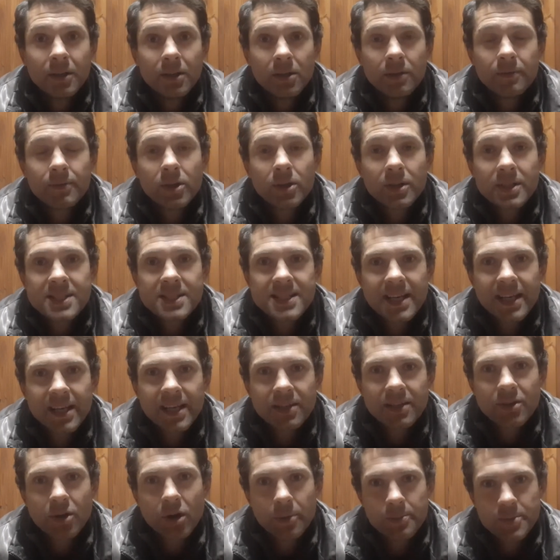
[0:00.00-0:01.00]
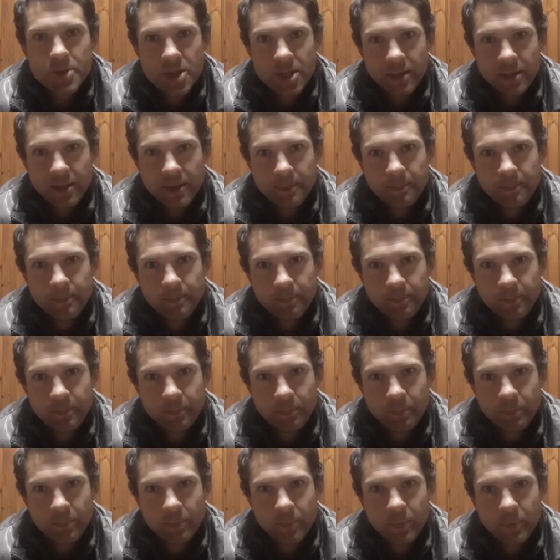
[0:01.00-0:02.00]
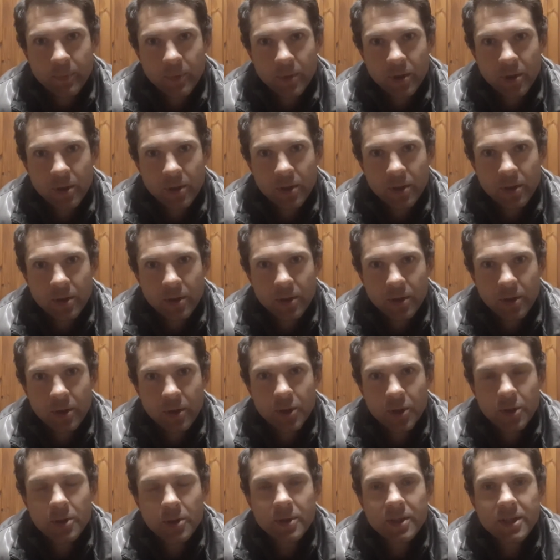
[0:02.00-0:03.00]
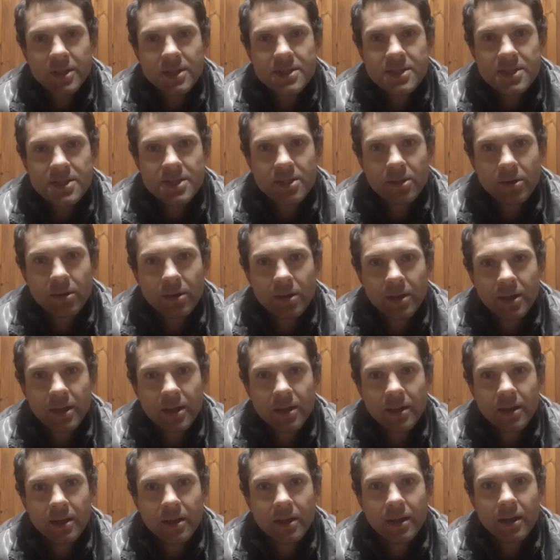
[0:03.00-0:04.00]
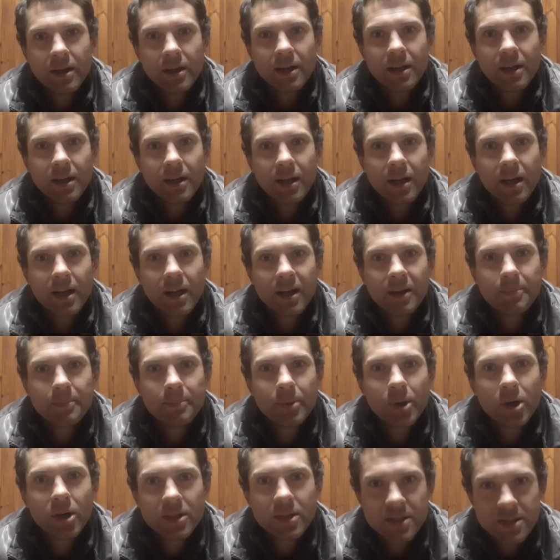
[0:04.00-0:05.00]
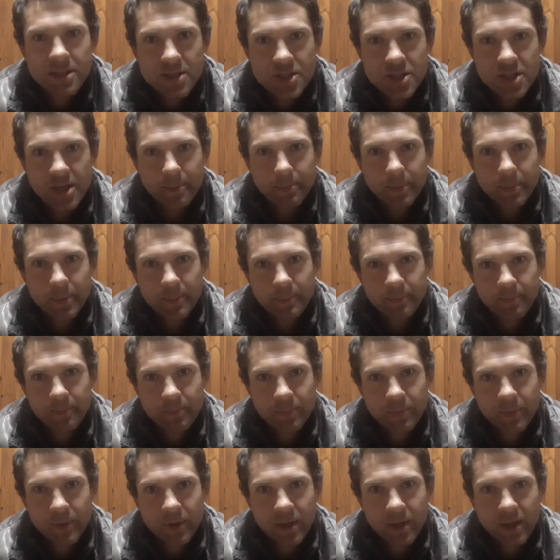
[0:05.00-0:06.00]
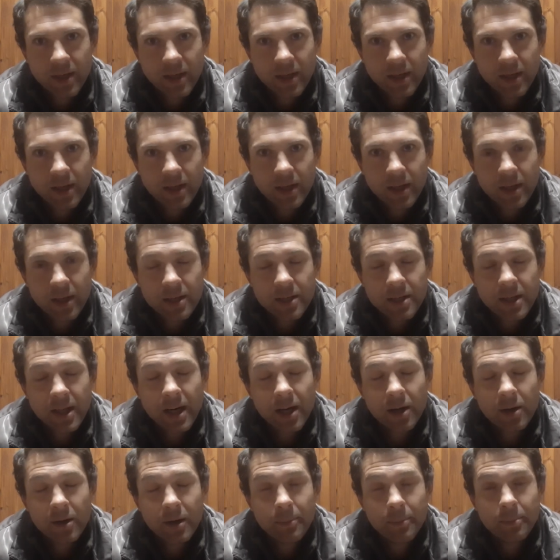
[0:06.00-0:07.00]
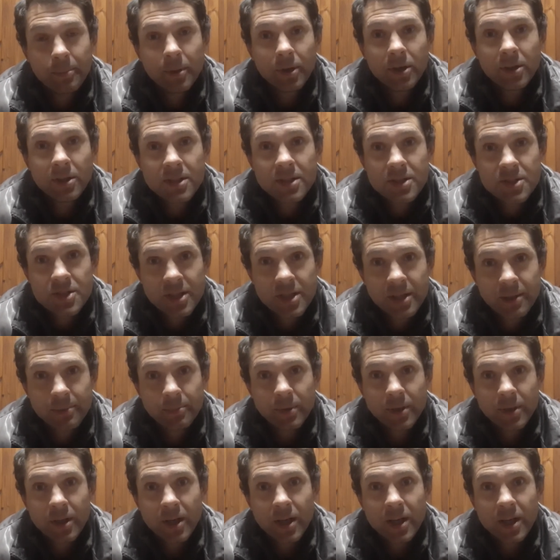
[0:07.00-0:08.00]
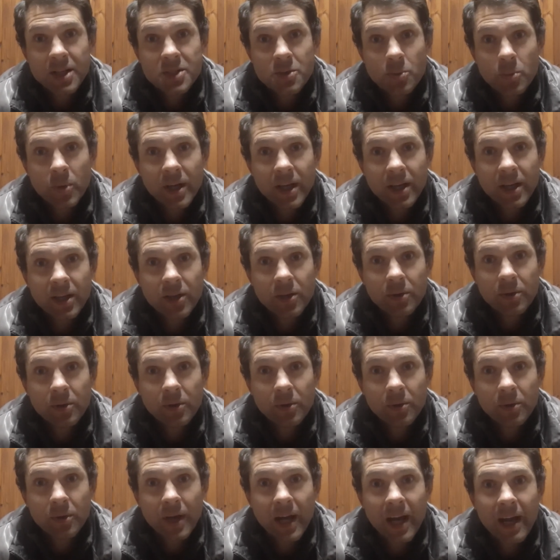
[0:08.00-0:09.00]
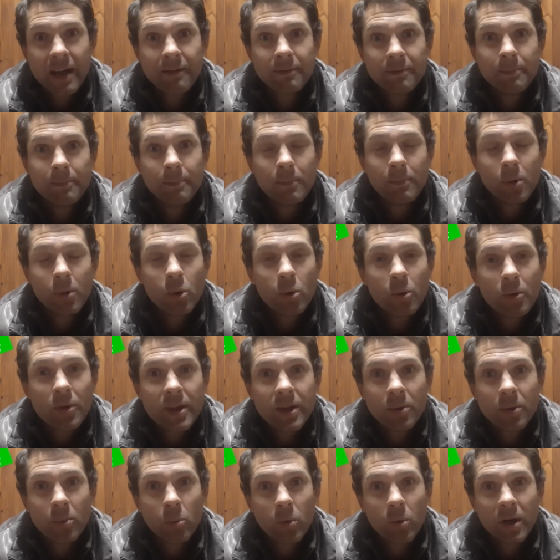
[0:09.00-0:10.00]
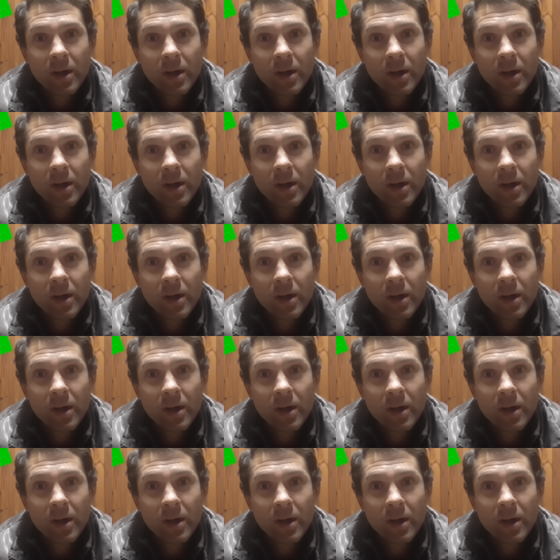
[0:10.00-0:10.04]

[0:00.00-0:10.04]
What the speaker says: You've got a second option. You can start a partnership. Now, a partnership is where you have more than